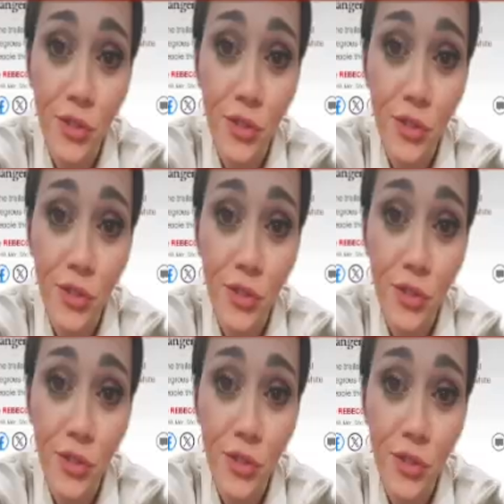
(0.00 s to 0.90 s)

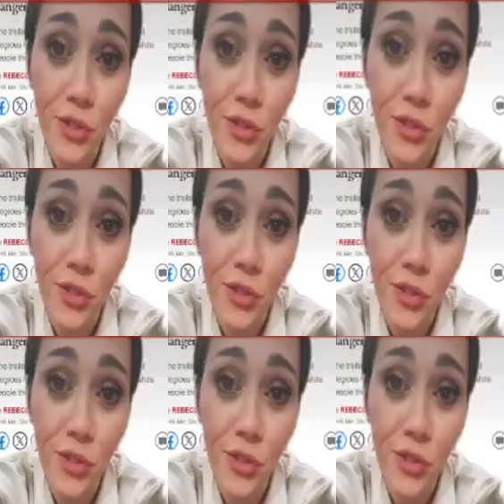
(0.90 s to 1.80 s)

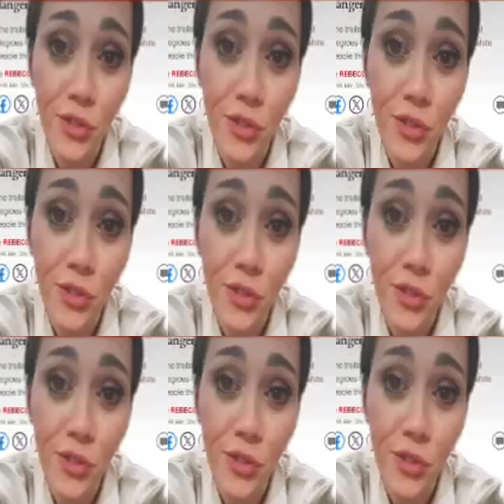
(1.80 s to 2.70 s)

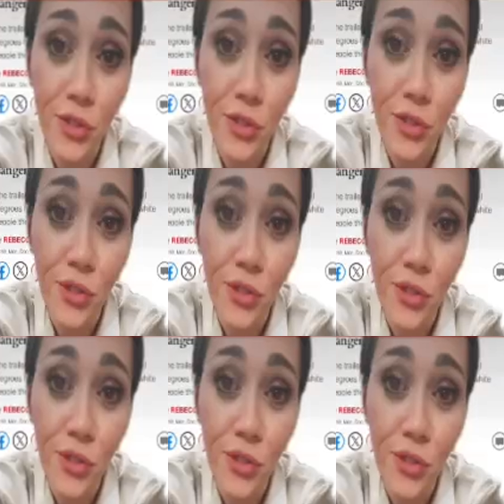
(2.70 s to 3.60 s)

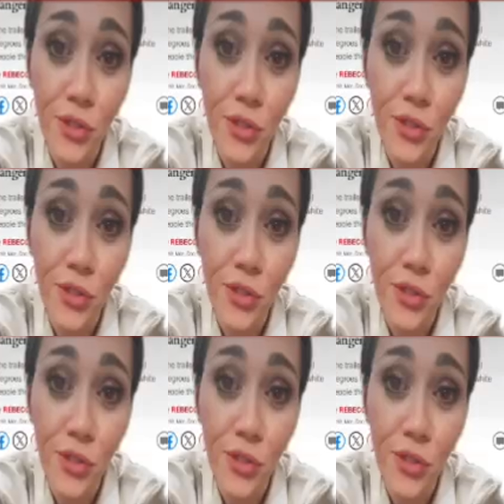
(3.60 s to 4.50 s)

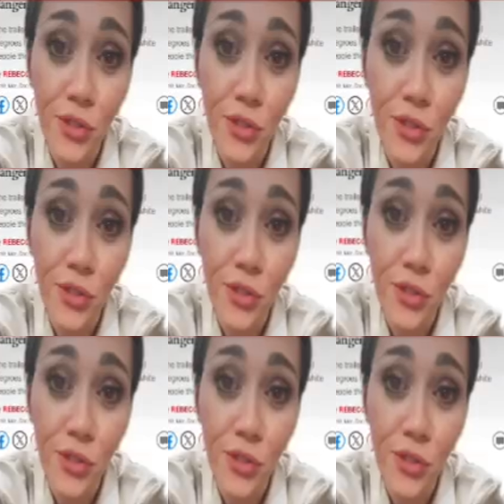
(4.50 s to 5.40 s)
(silent)